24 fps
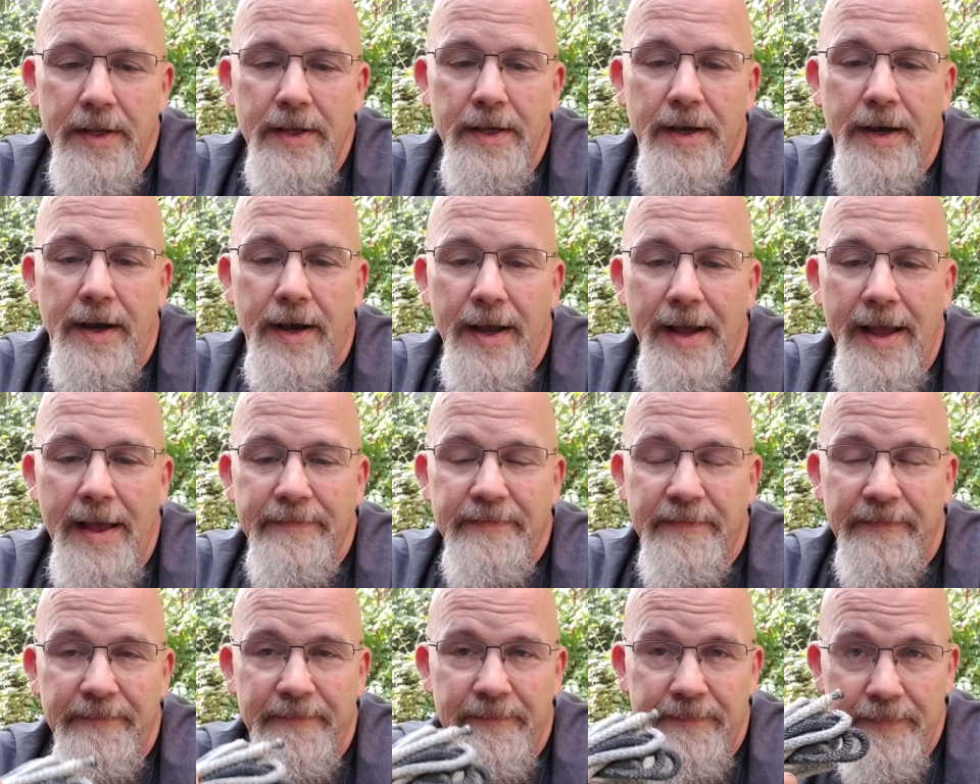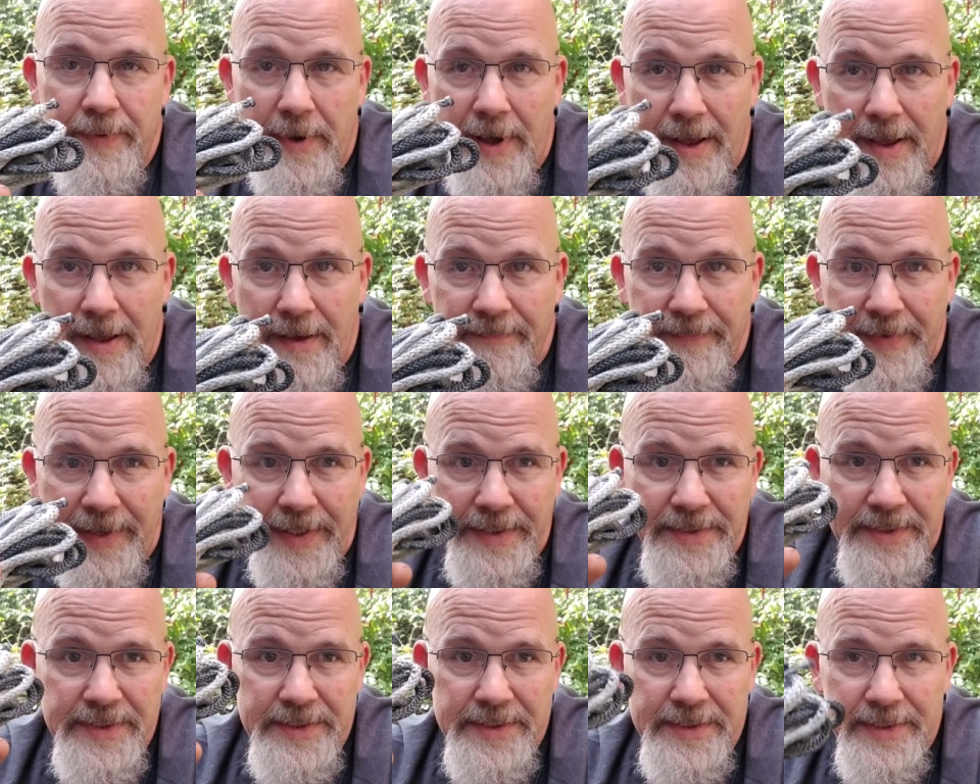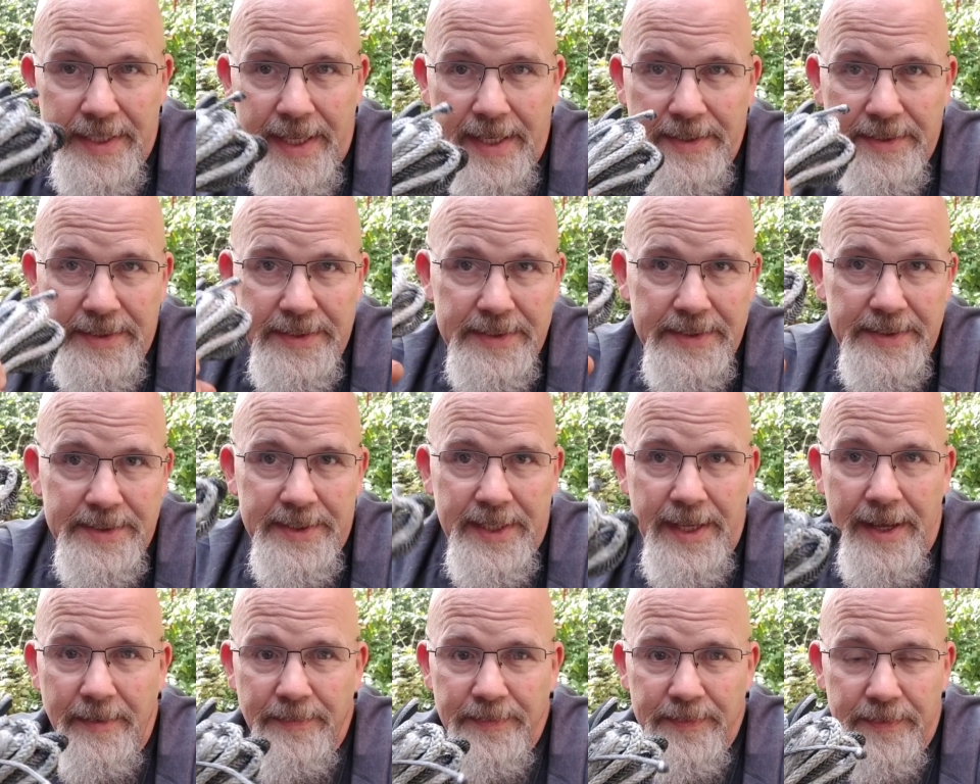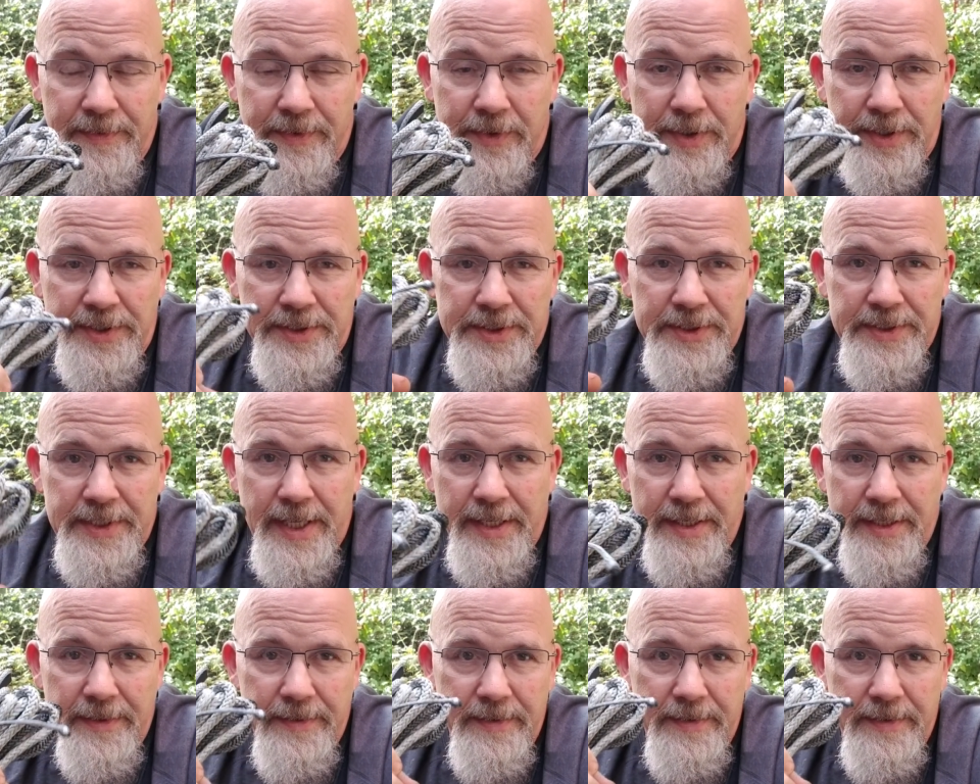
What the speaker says: I have a set step or a set